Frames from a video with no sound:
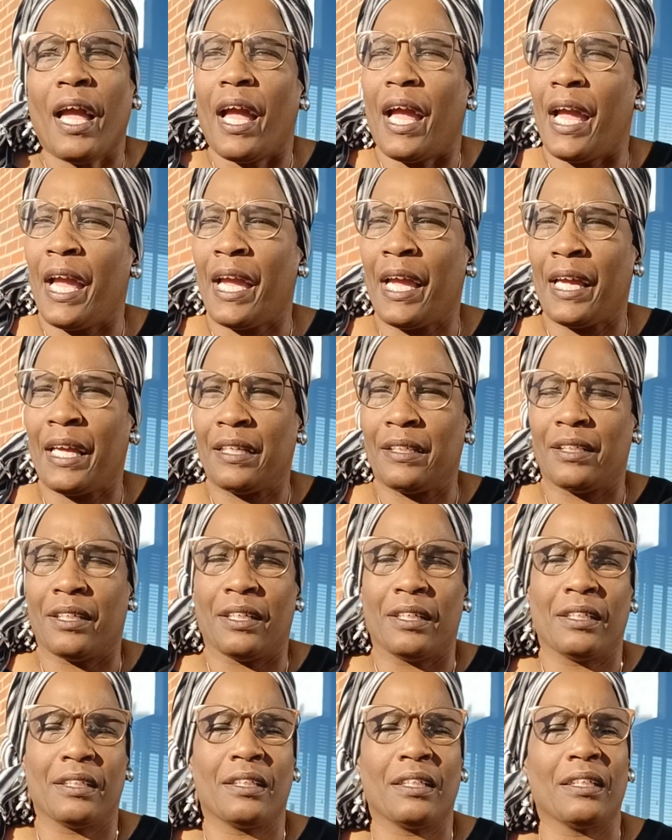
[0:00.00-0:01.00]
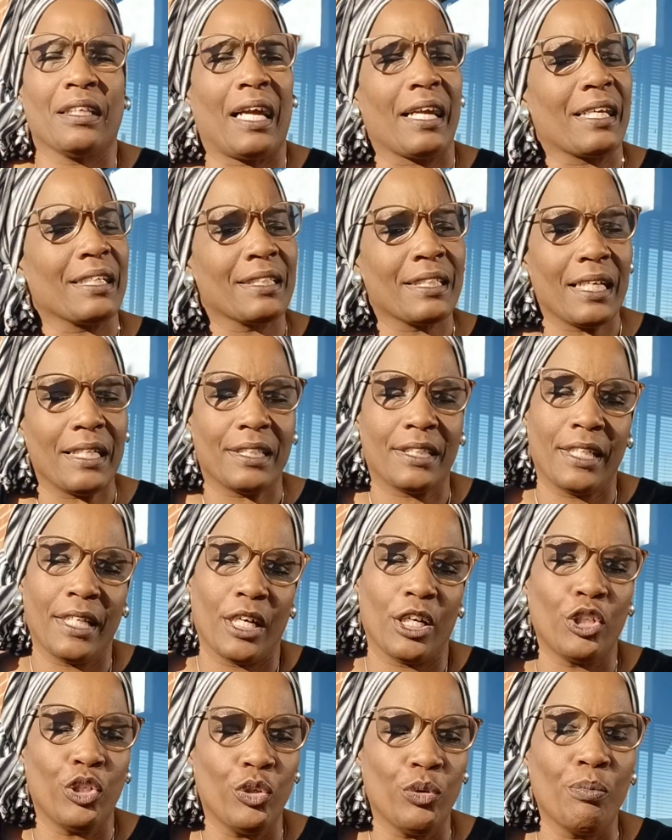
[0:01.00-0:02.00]
And like I say,
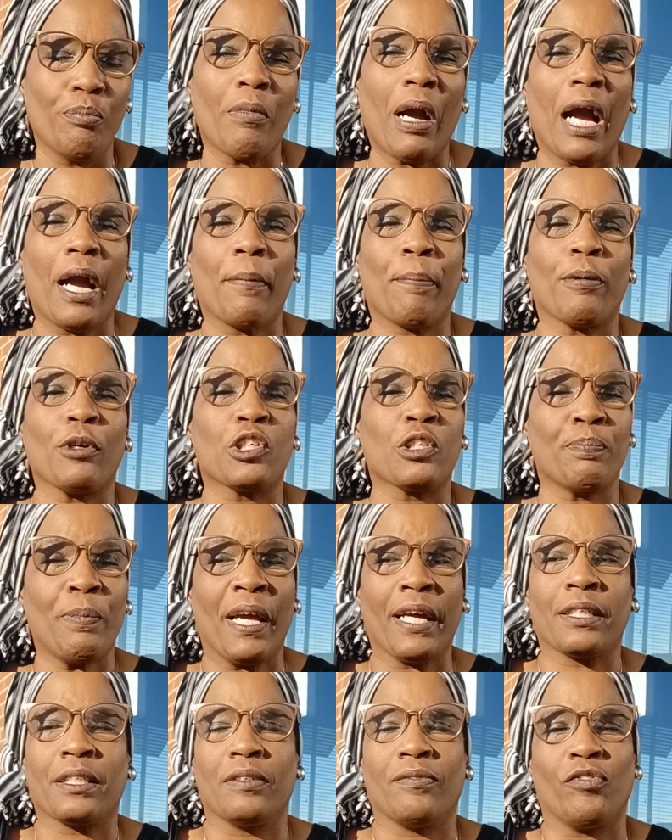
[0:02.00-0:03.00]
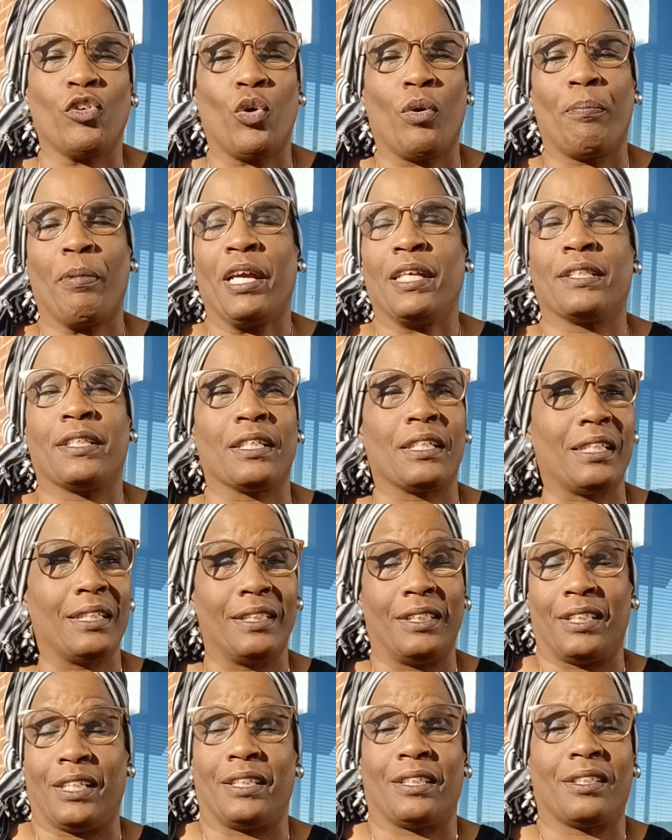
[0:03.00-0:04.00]
tell you my perspective, or
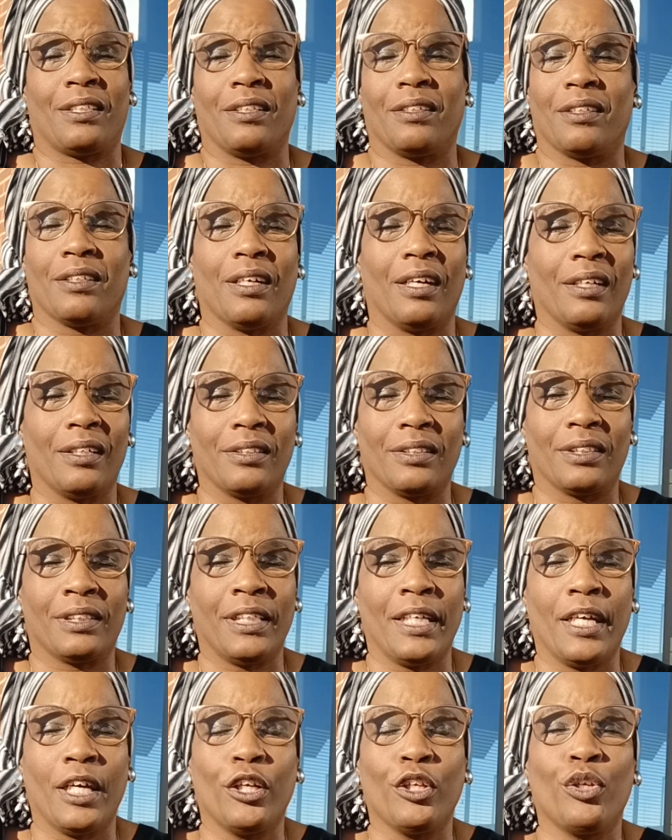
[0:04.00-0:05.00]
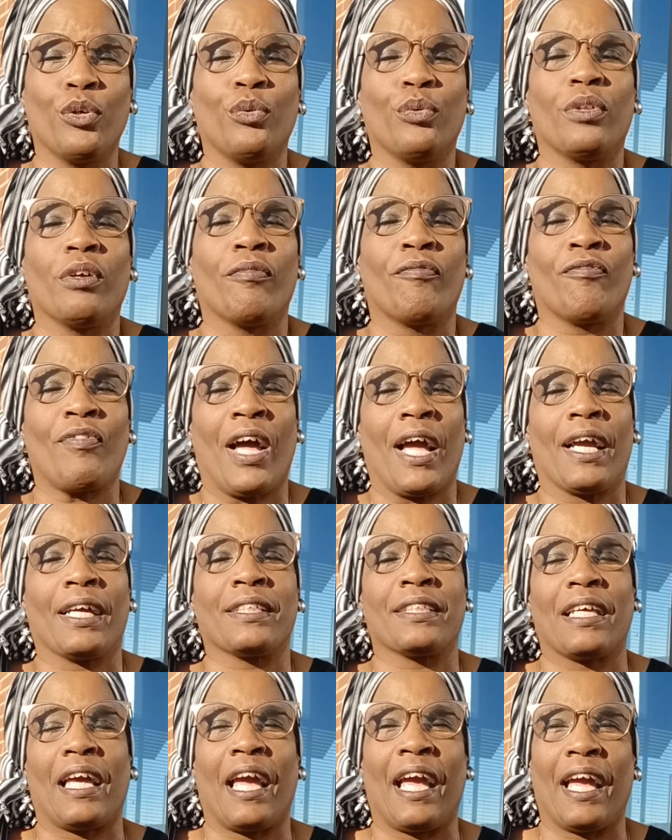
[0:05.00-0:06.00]
basically just tell you the
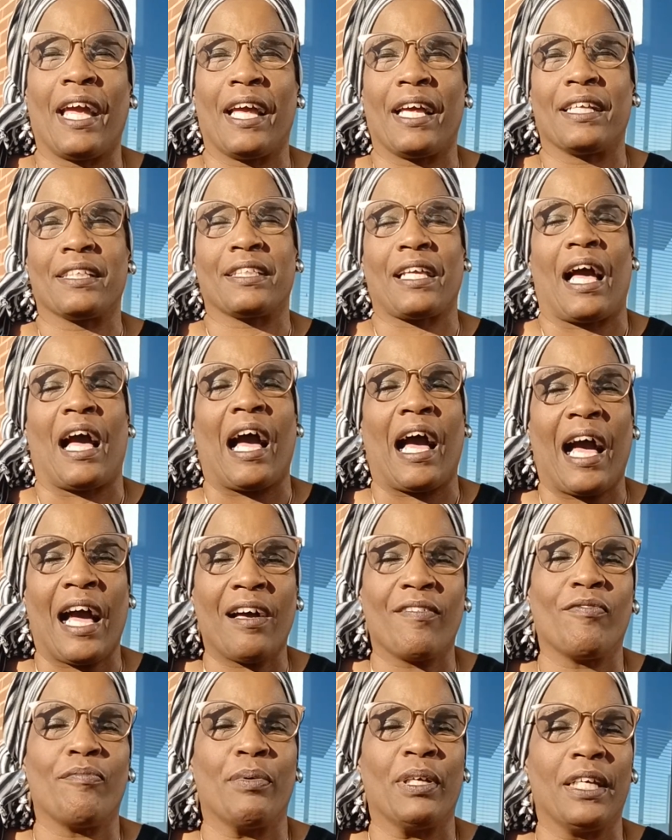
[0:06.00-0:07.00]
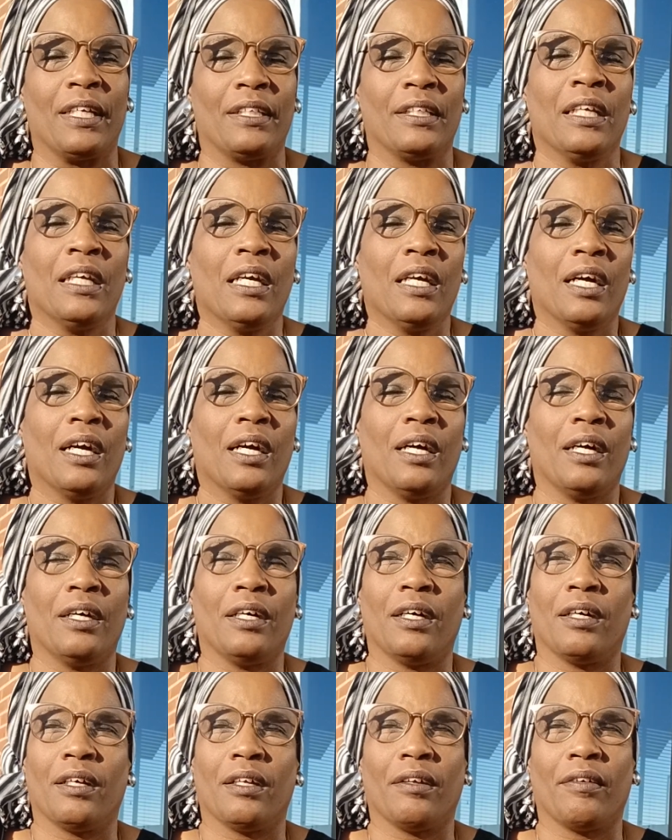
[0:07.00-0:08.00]
facts as I've been
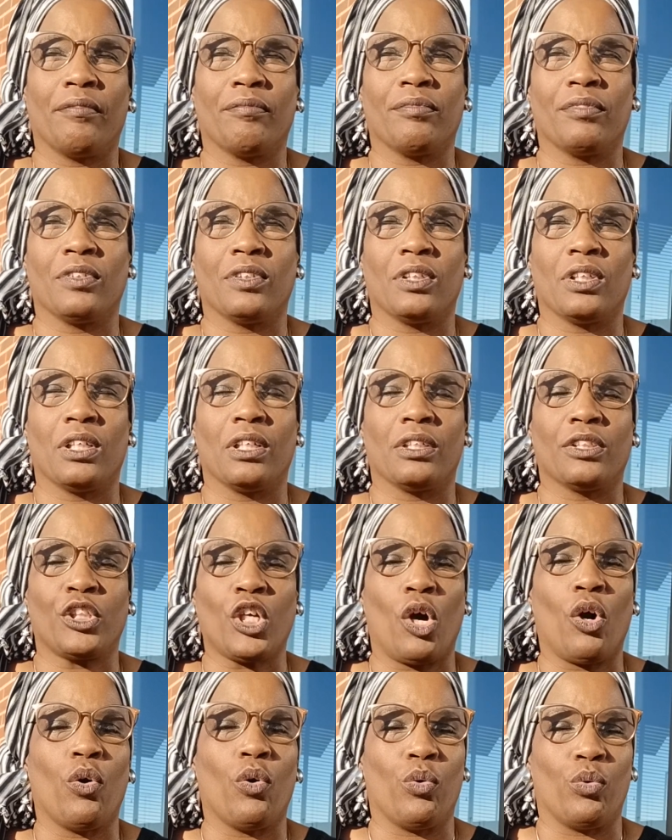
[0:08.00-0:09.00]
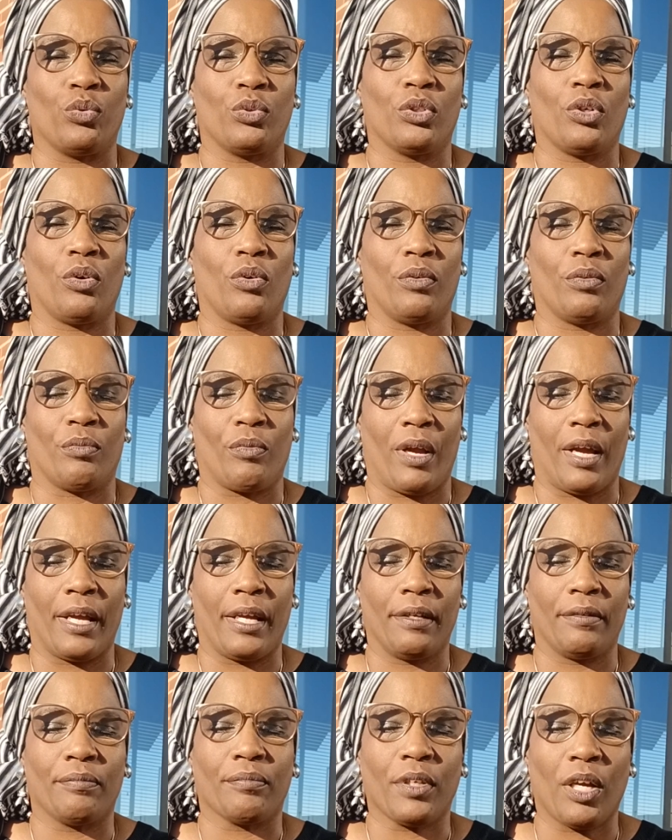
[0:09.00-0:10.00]
told,
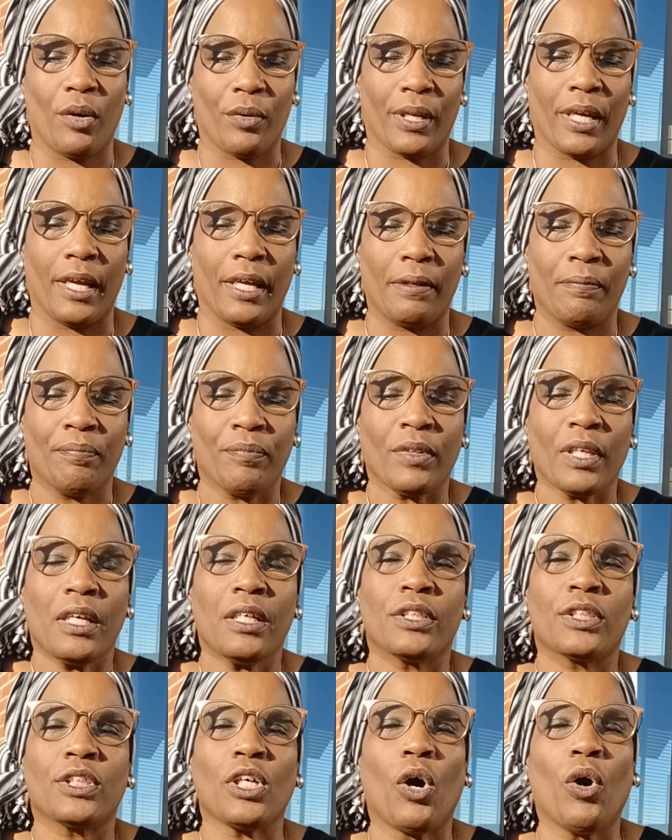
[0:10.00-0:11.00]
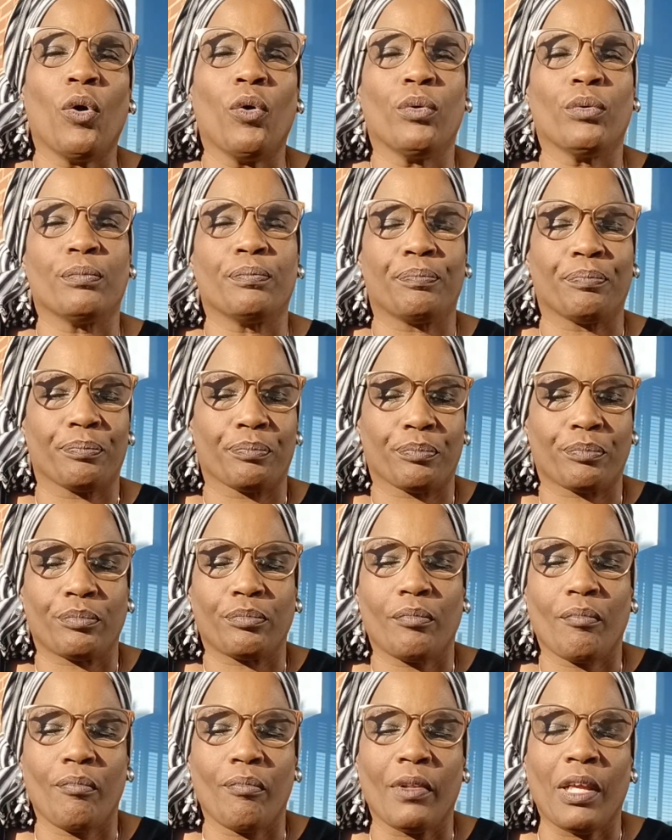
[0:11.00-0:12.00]
right? Okay, so
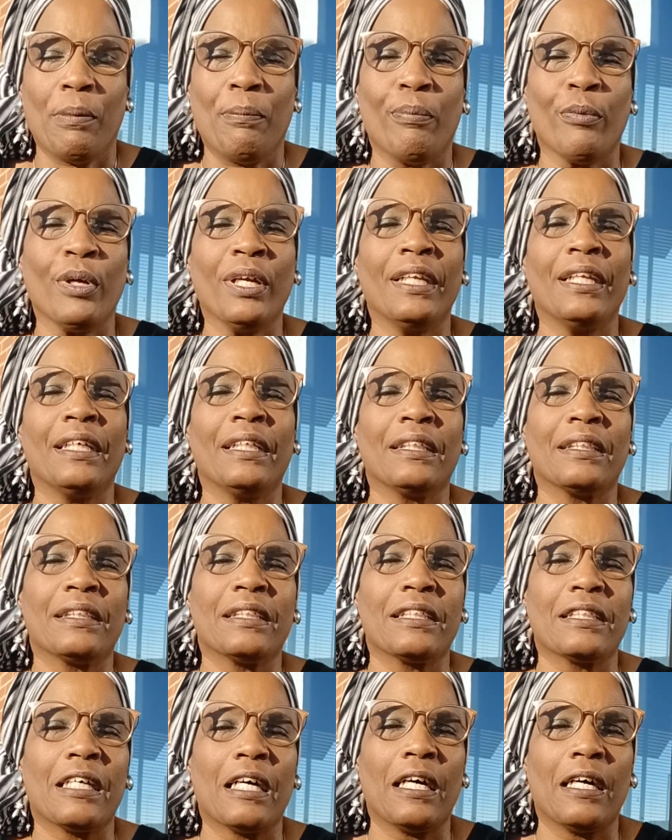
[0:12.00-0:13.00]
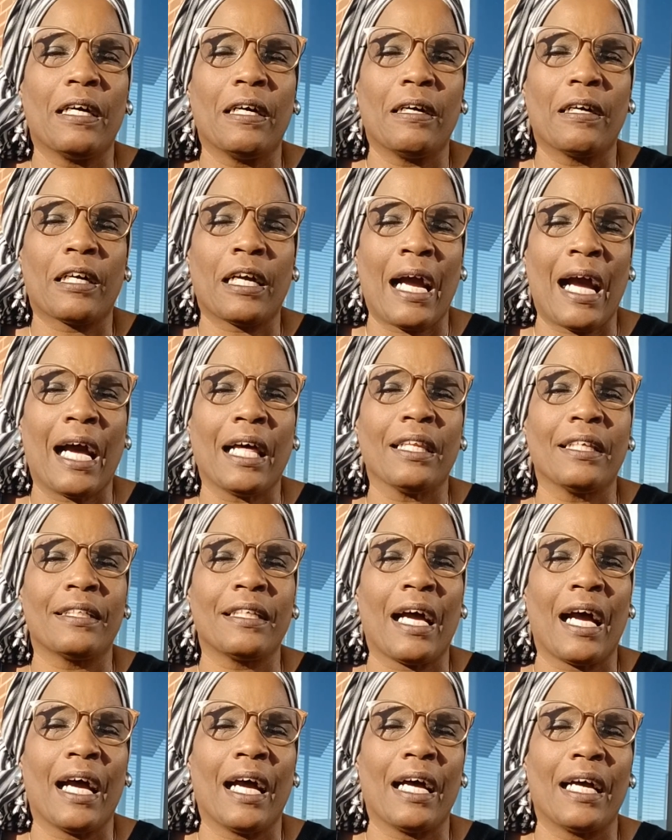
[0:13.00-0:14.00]
Britain
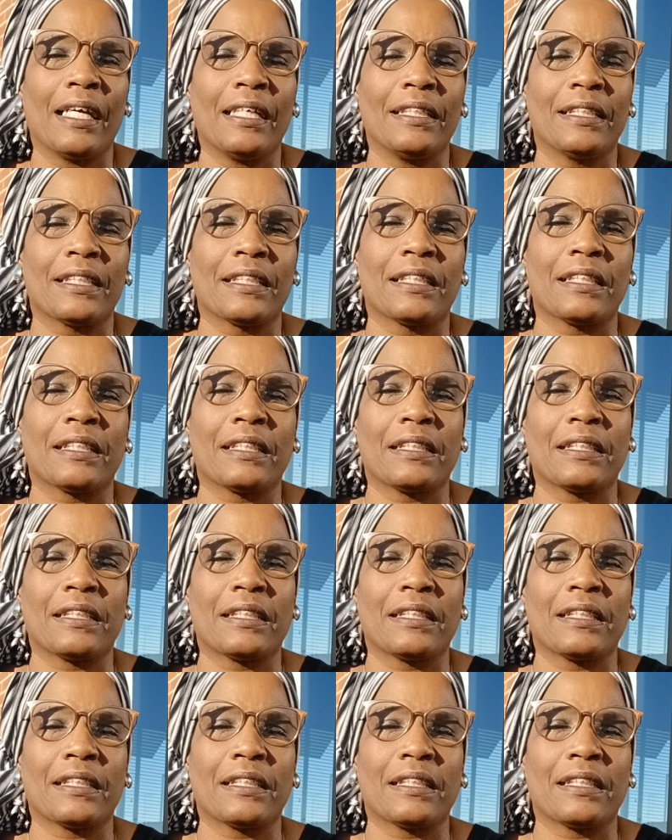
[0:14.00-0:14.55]
colonized